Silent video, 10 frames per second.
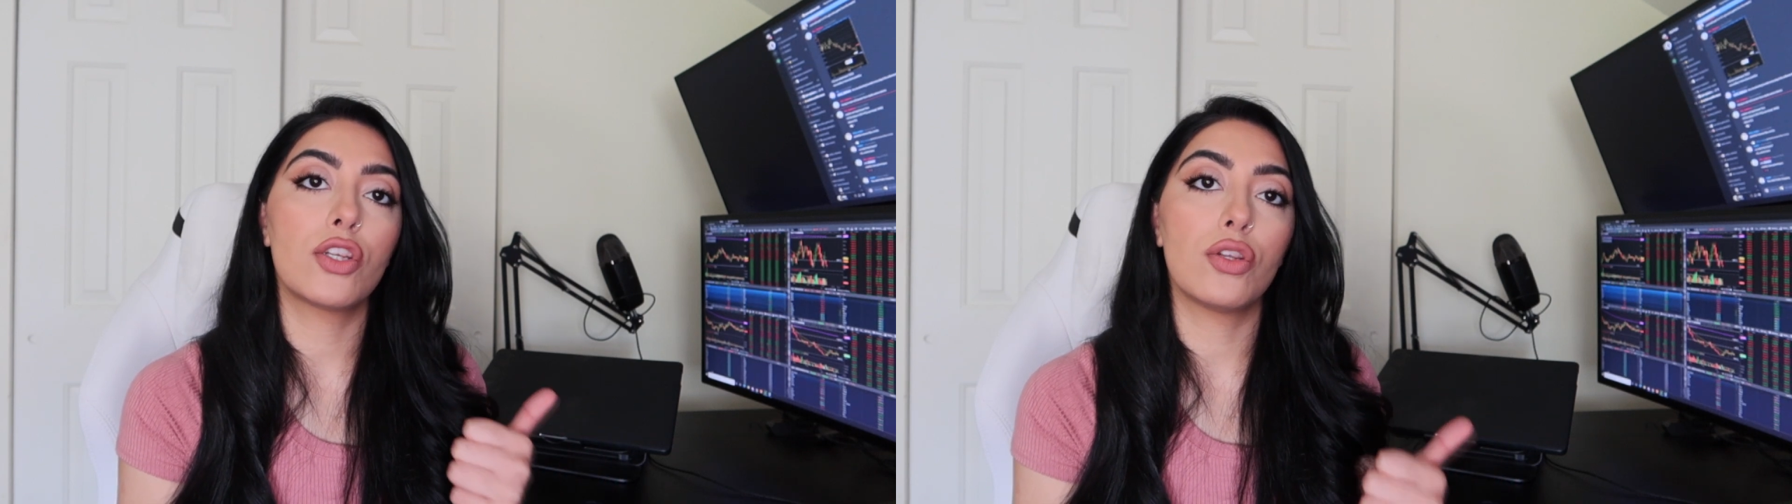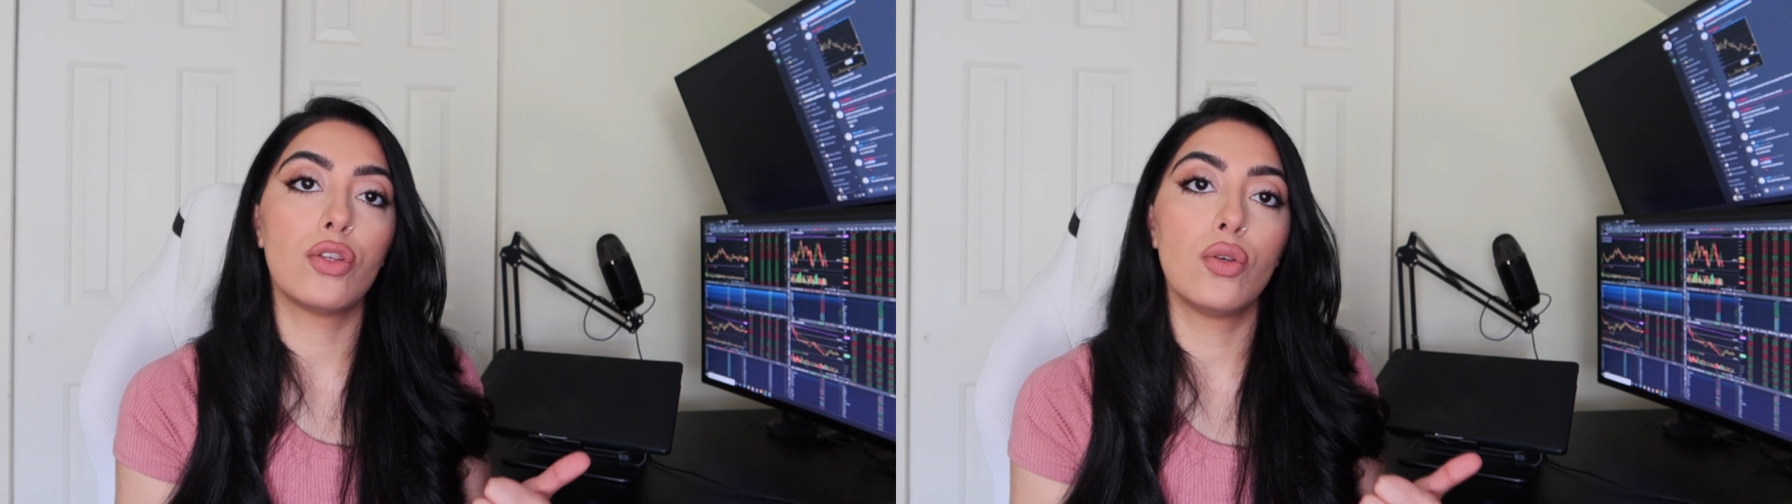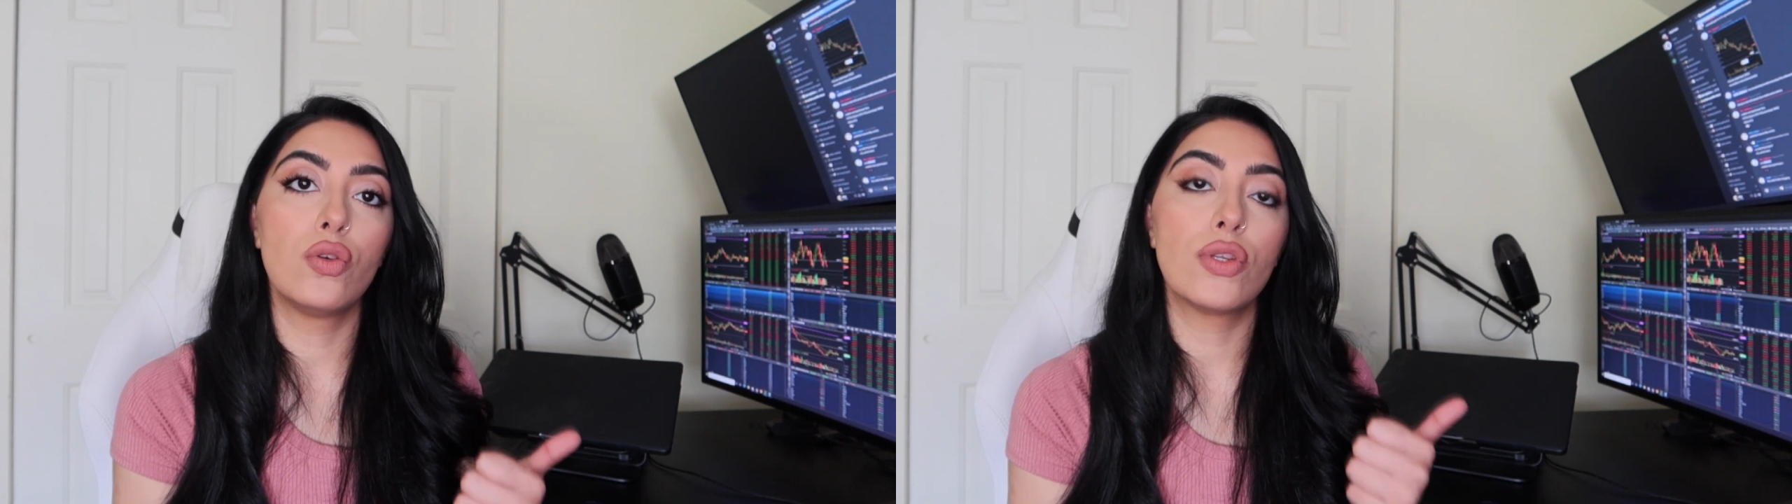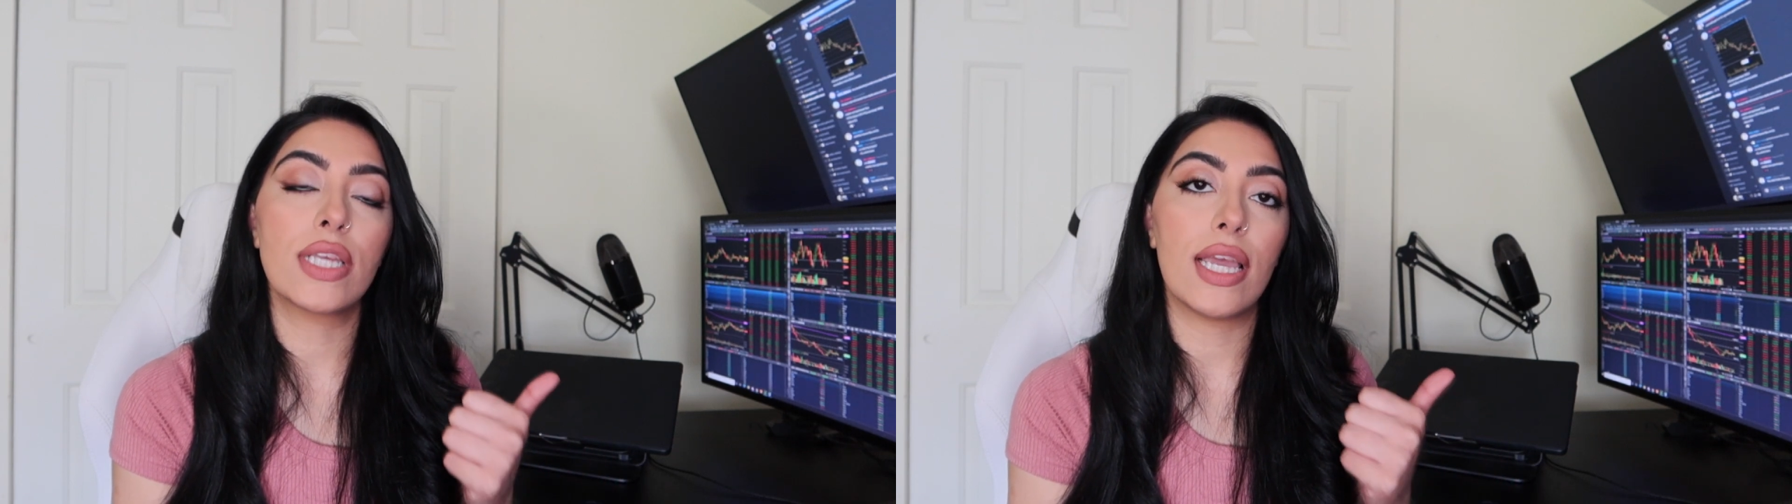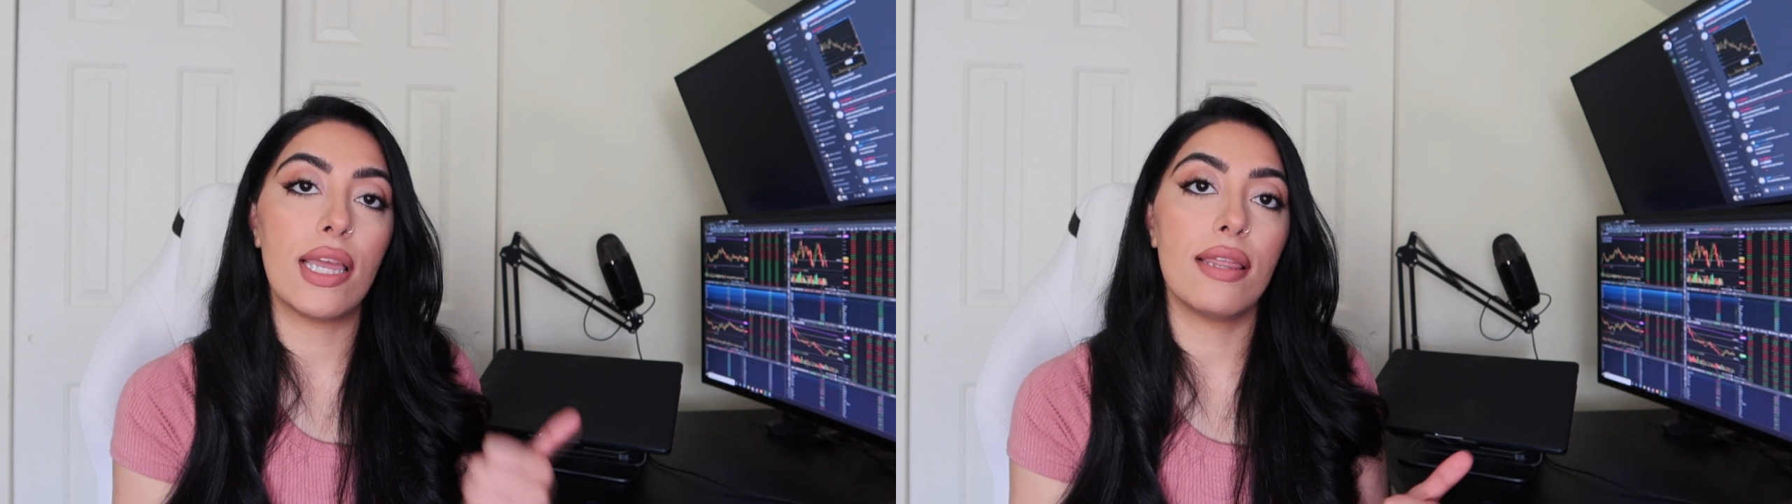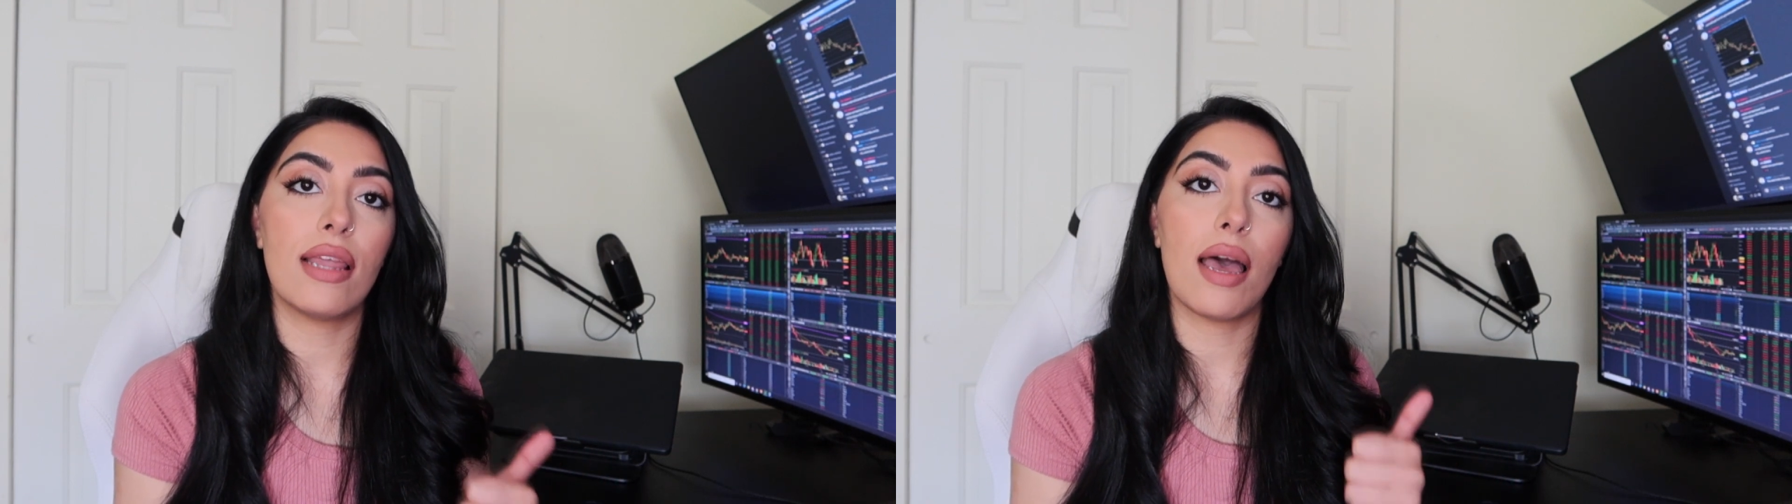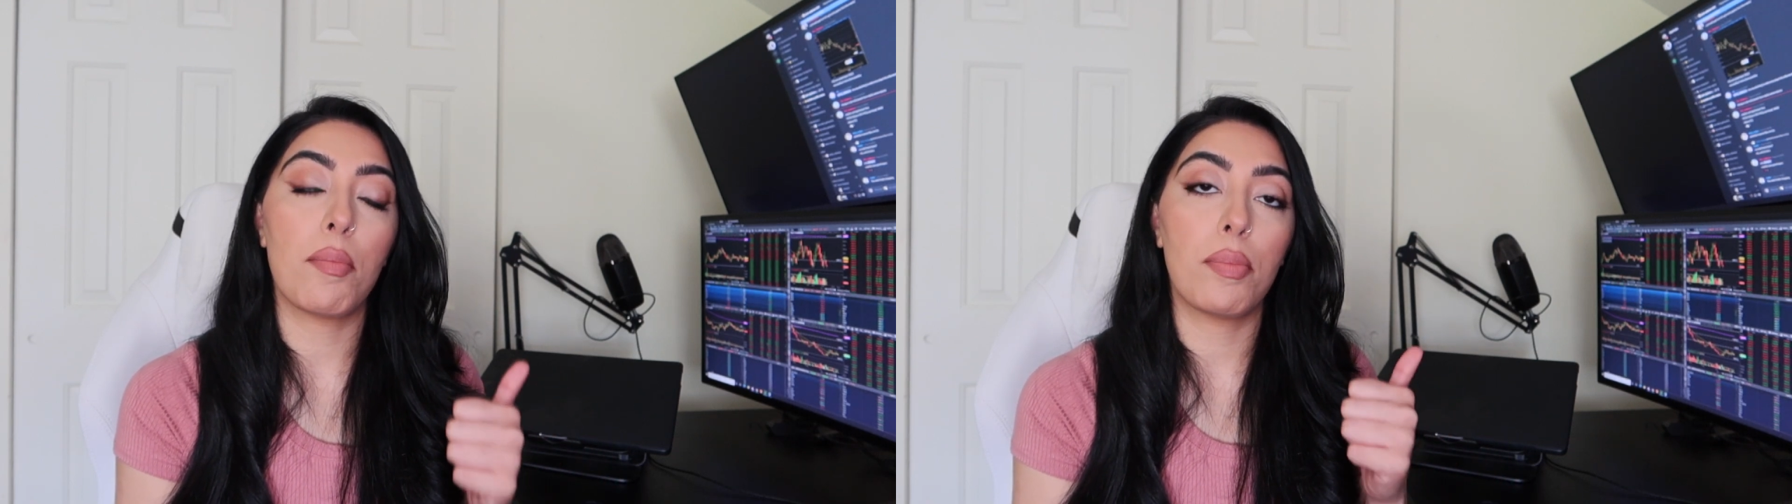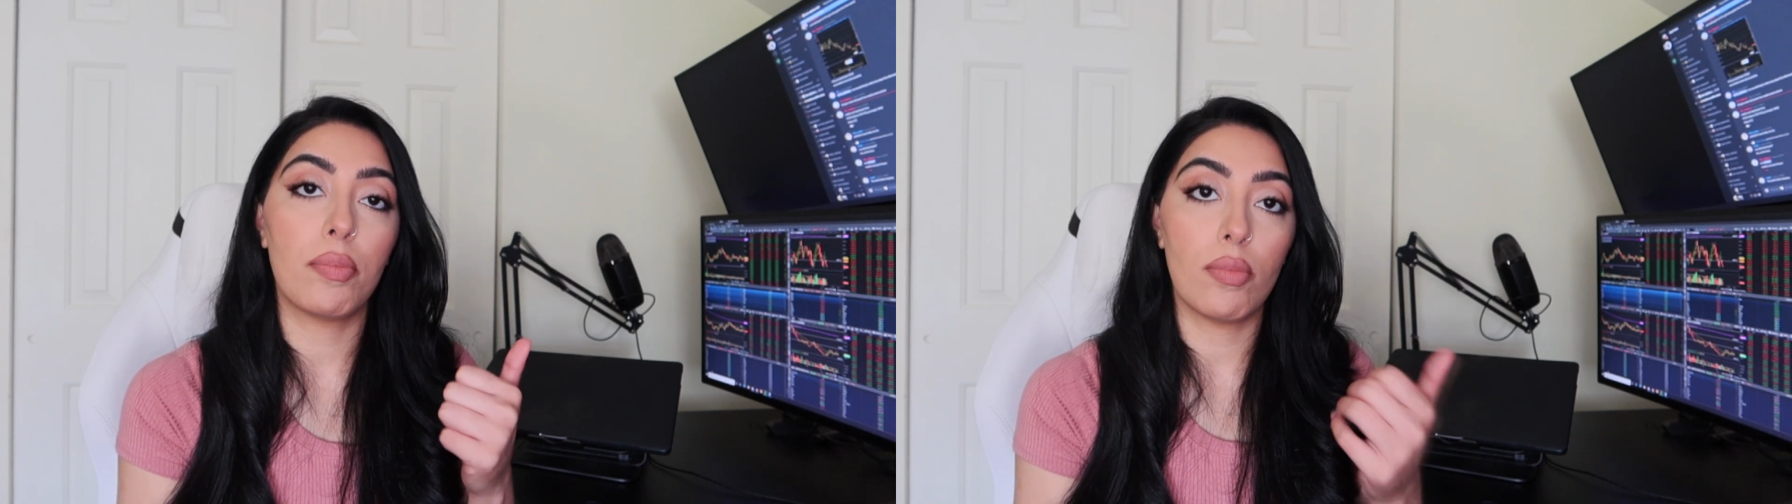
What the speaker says: to lose in that